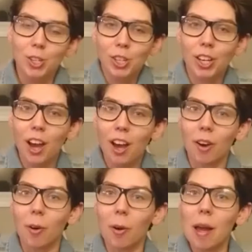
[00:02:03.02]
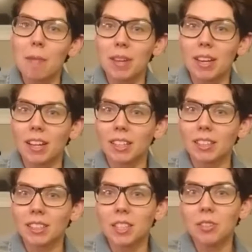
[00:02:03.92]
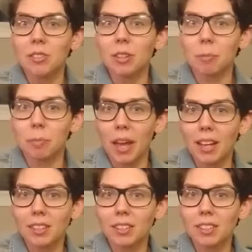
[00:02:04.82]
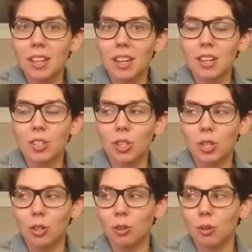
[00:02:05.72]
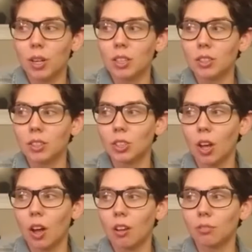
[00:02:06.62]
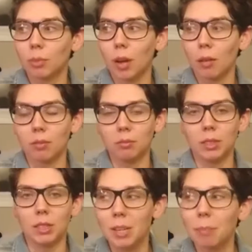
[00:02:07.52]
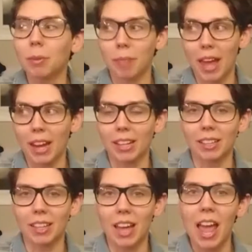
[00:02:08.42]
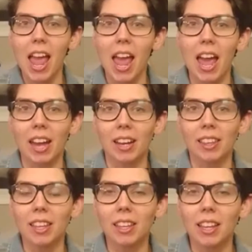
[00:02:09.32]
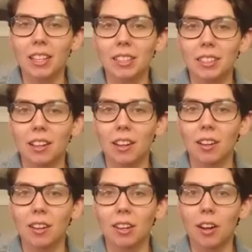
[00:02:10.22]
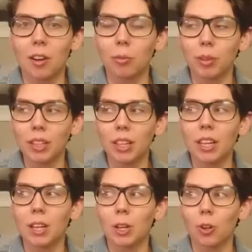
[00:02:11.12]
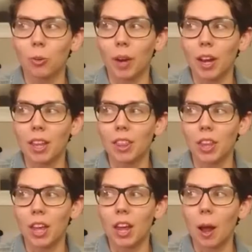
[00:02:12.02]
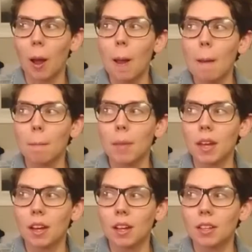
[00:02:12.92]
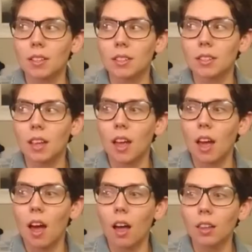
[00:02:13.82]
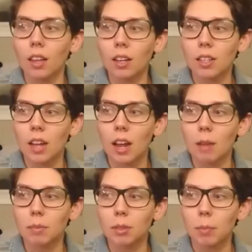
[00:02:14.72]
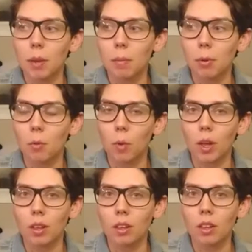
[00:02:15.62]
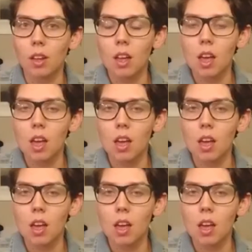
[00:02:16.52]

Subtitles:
should go, because they do their best to solve problems diplomatically. And I think that's a really great thing, because a lot of times people will